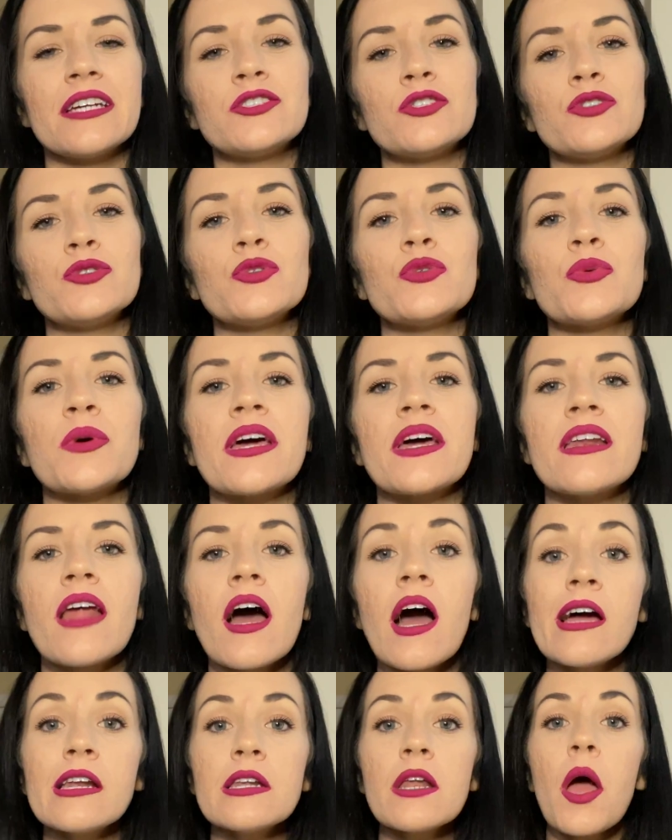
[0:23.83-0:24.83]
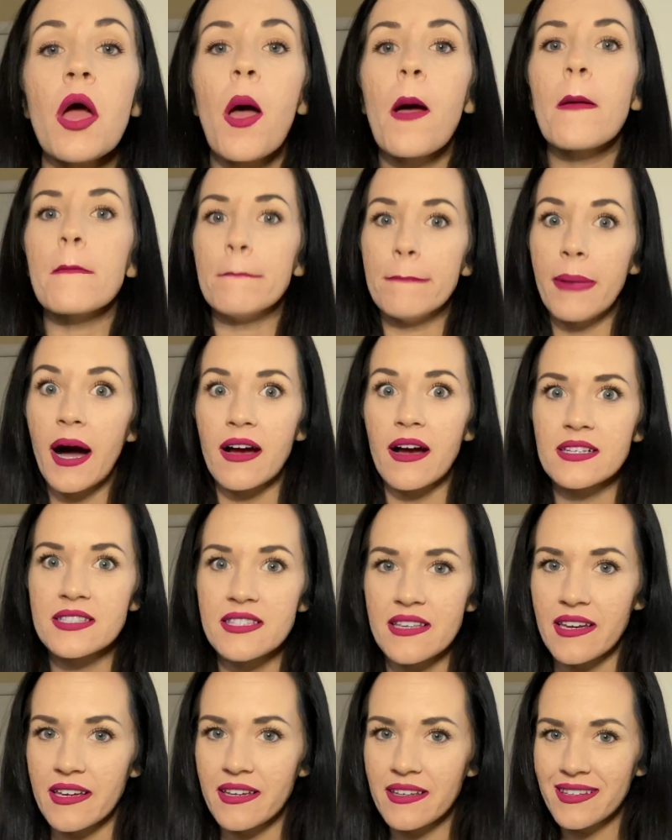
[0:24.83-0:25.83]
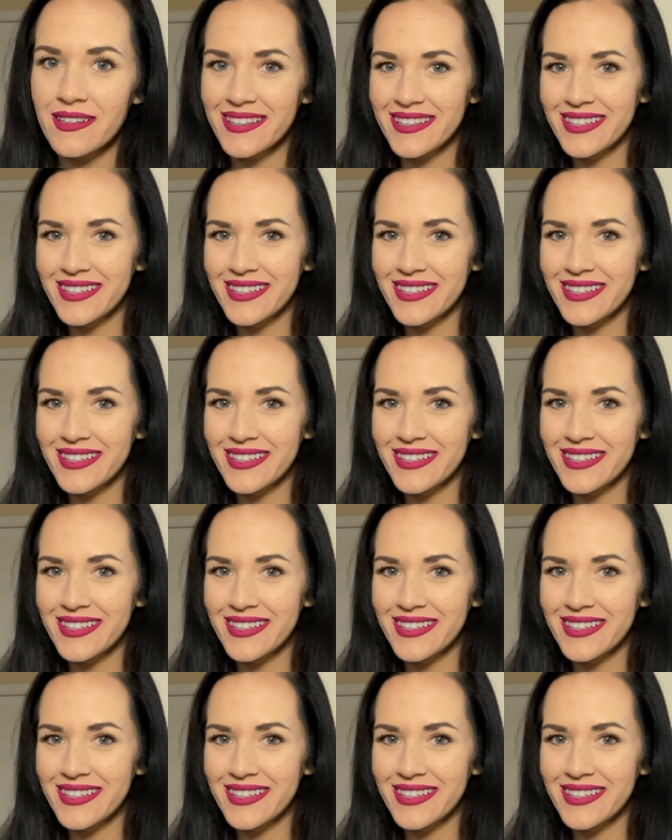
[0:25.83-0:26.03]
to do an unboxing